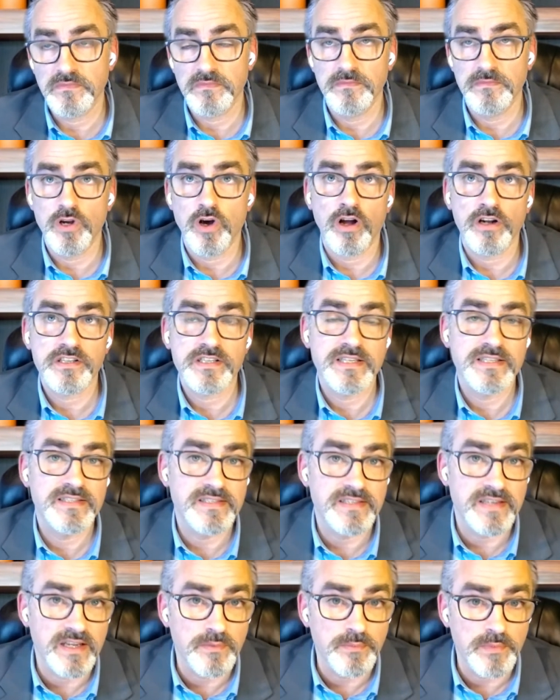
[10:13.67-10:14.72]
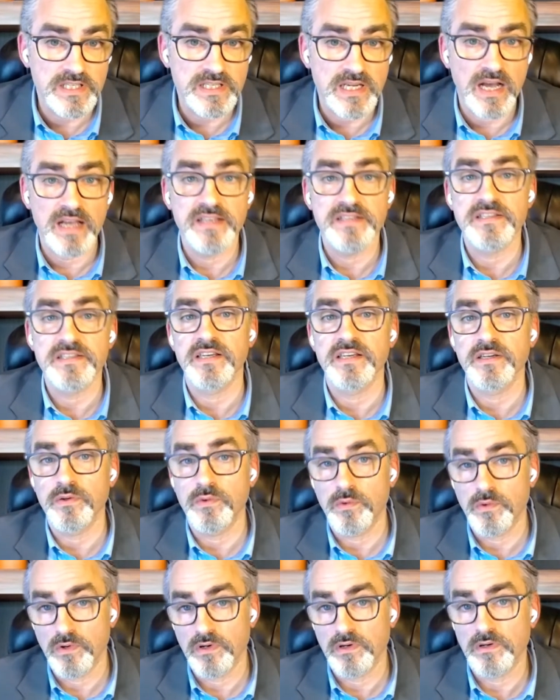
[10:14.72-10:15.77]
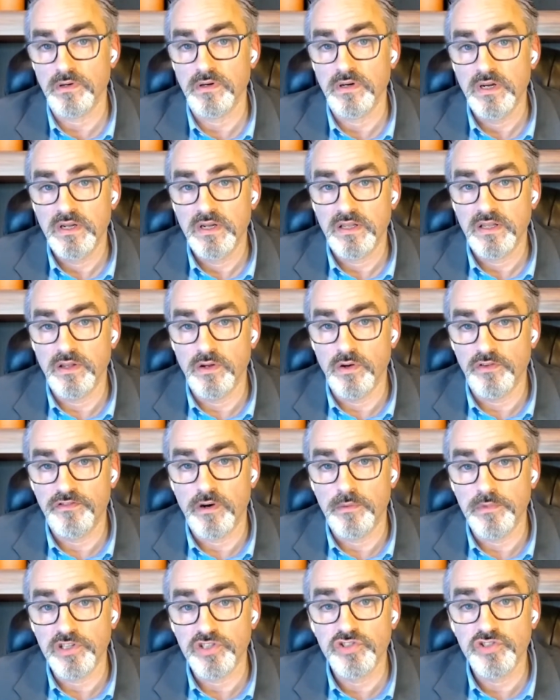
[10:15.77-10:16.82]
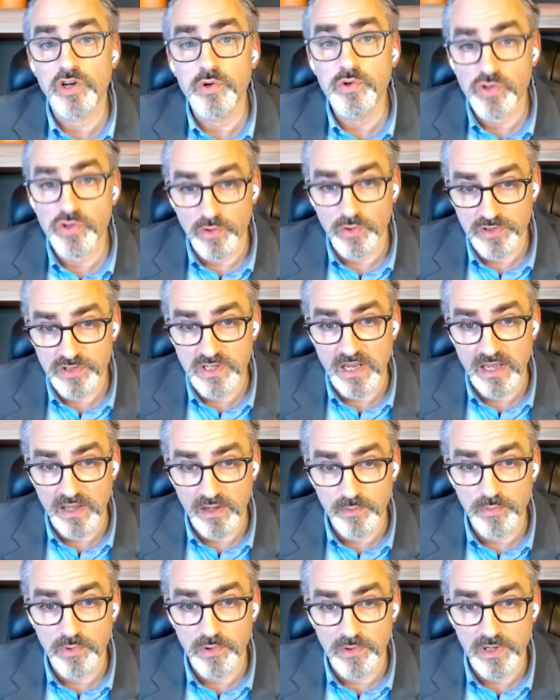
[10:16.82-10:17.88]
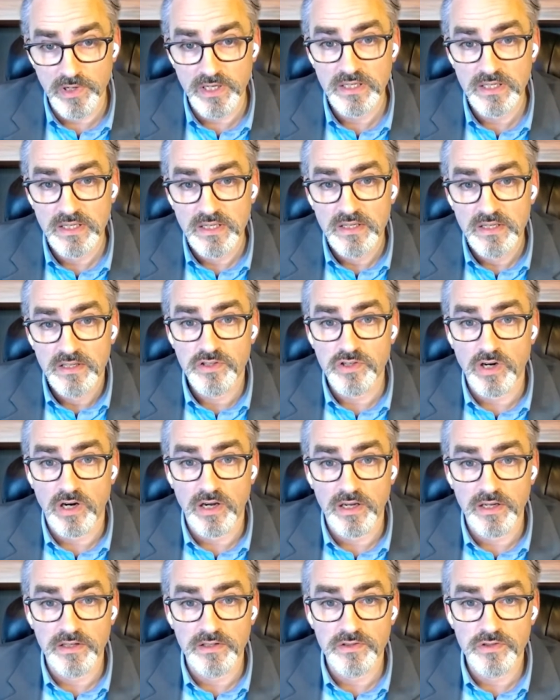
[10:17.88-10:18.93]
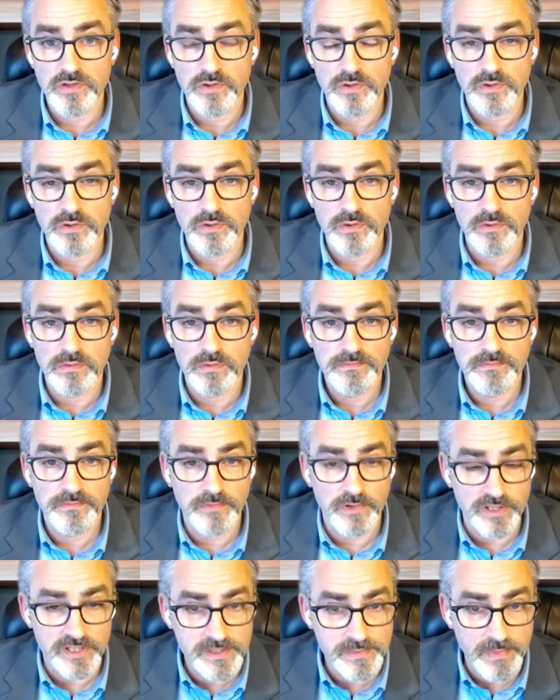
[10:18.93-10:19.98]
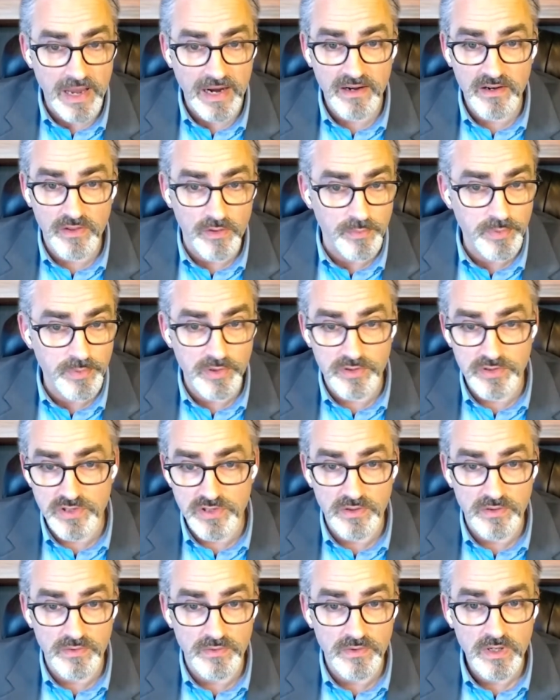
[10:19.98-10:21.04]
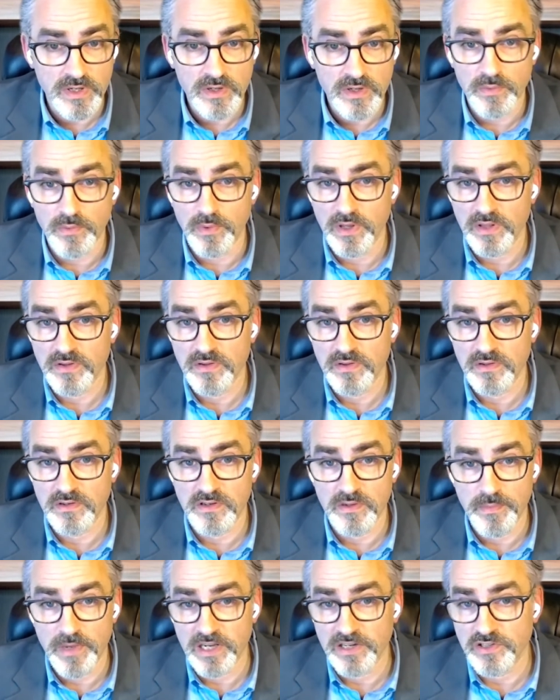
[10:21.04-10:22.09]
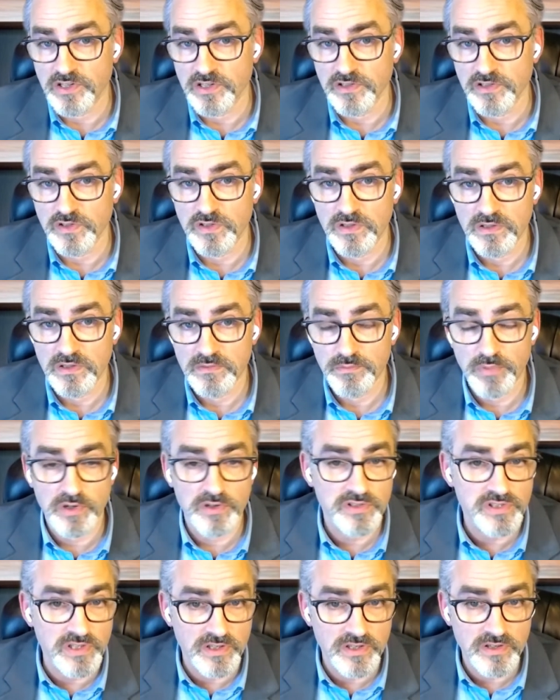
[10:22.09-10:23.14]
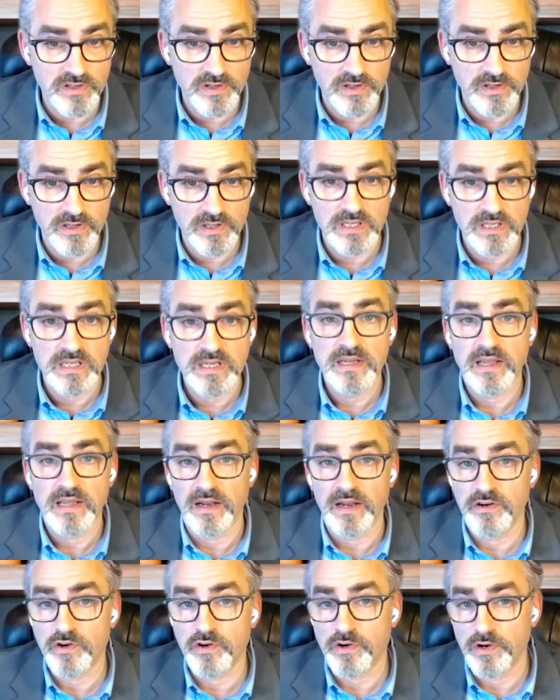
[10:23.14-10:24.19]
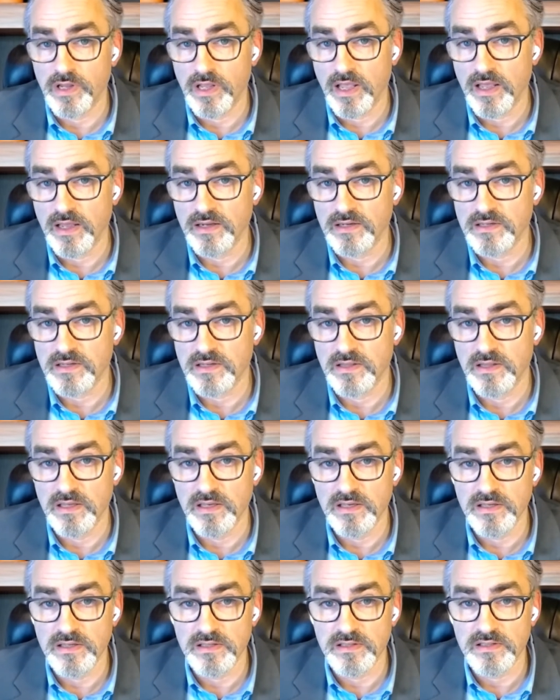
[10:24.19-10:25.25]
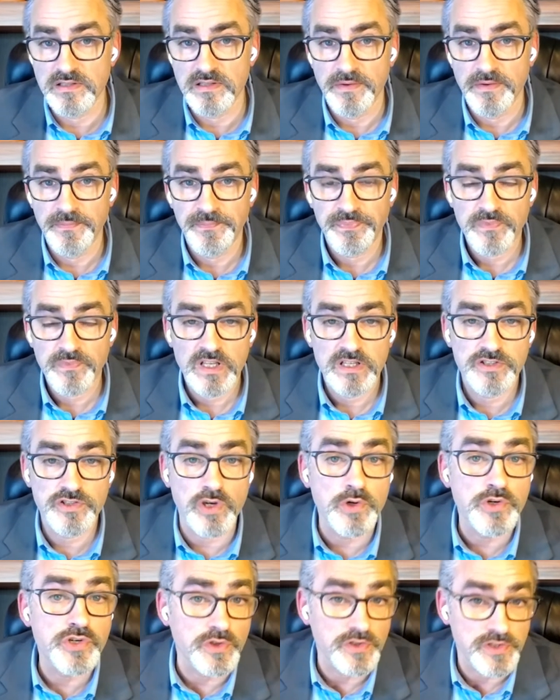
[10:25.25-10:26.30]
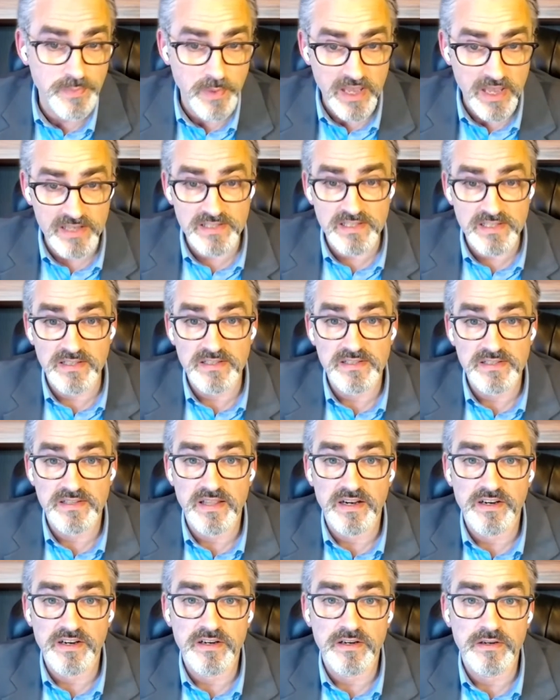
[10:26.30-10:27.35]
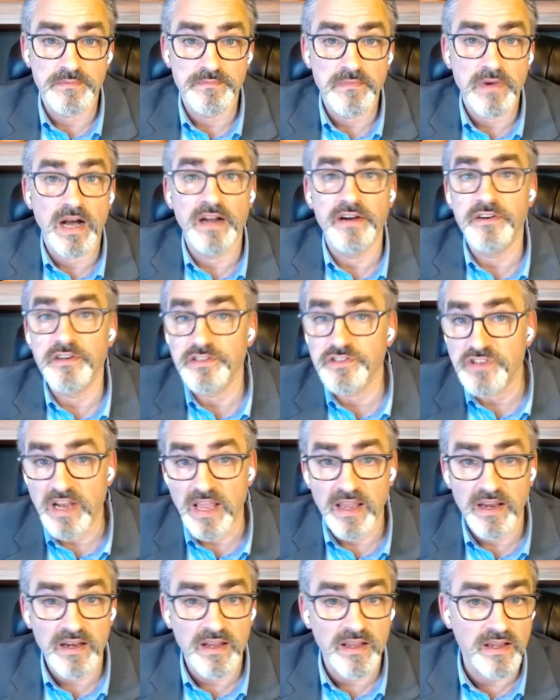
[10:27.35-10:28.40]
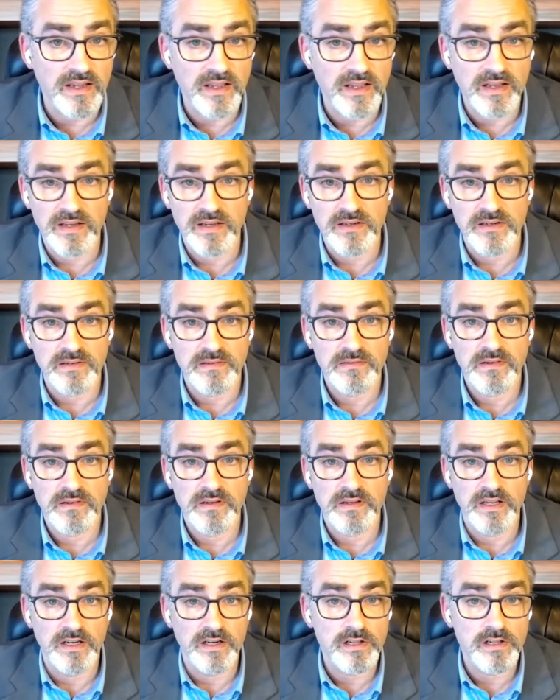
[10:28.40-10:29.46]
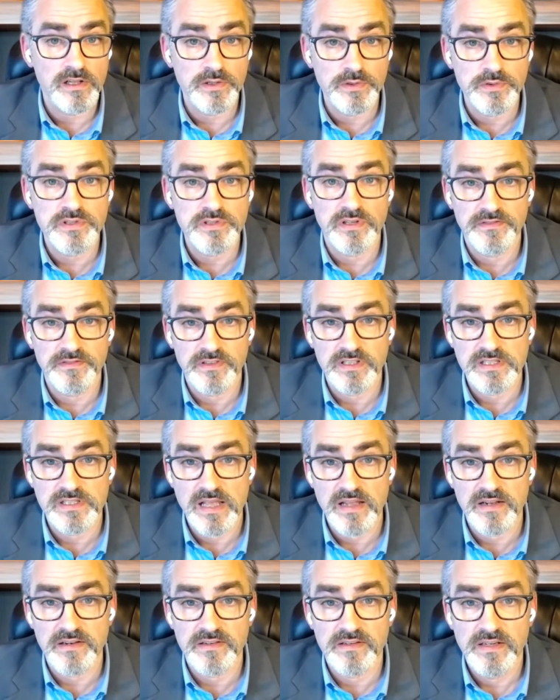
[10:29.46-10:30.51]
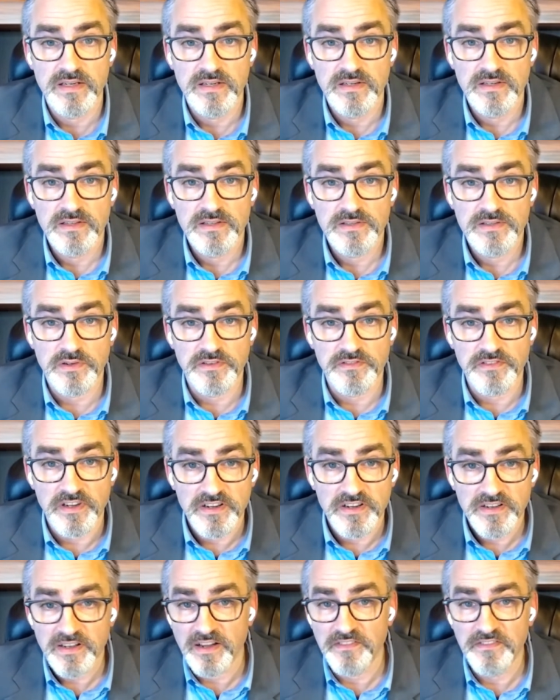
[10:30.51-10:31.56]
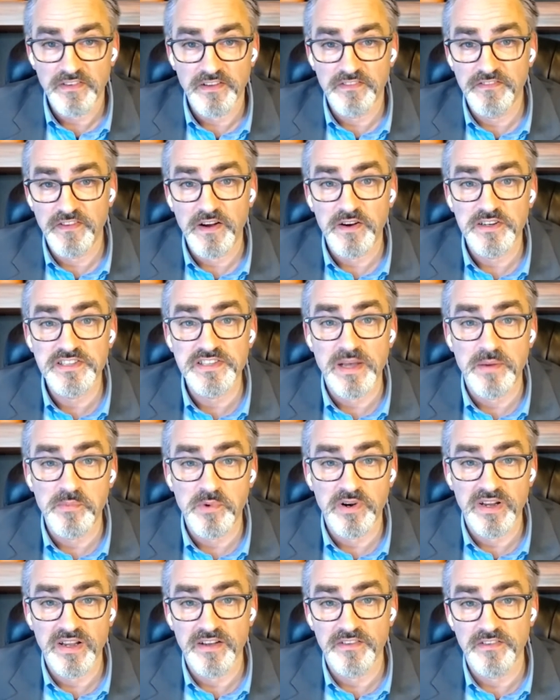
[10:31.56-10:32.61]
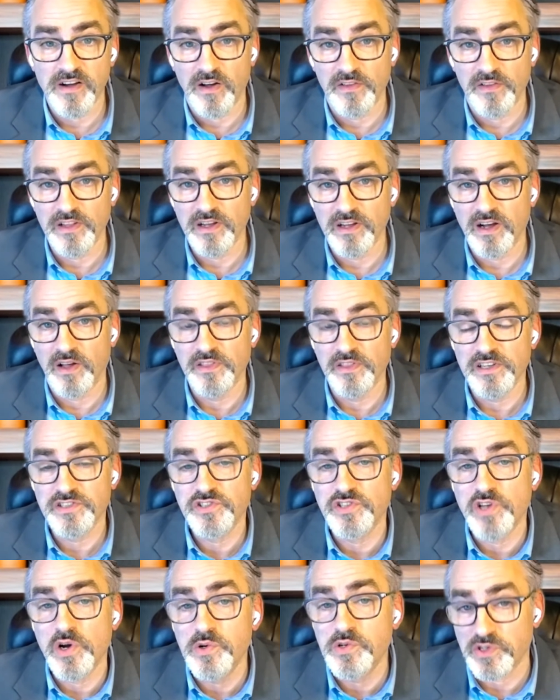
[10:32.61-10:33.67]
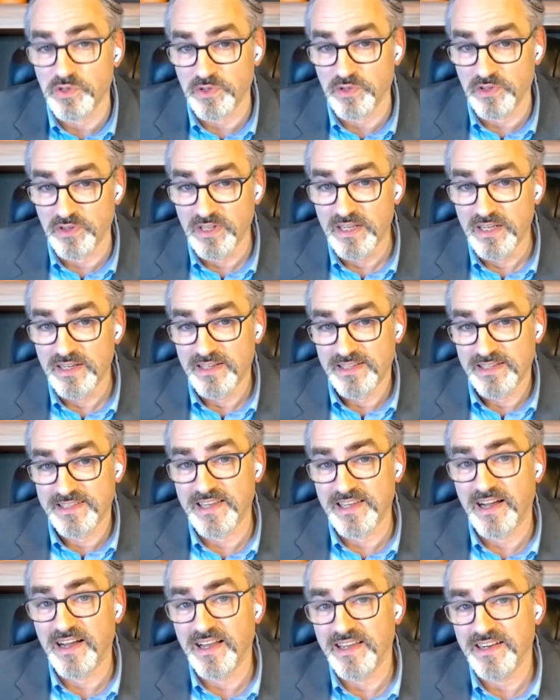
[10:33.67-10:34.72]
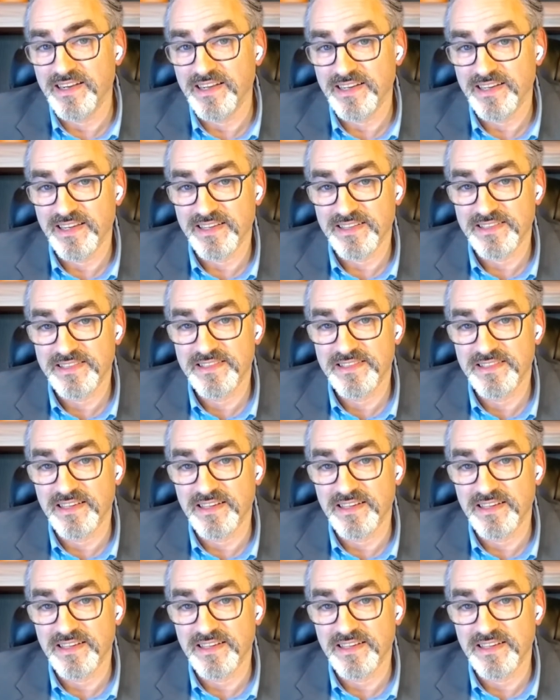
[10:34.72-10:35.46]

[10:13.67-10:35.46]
not stigmatizing, or, from a social standpoint, trying to respect the person with dementia's personhood and create these social spaces that are understanding and inclusive. Is that sort of a fair summary of on the social side, I guess?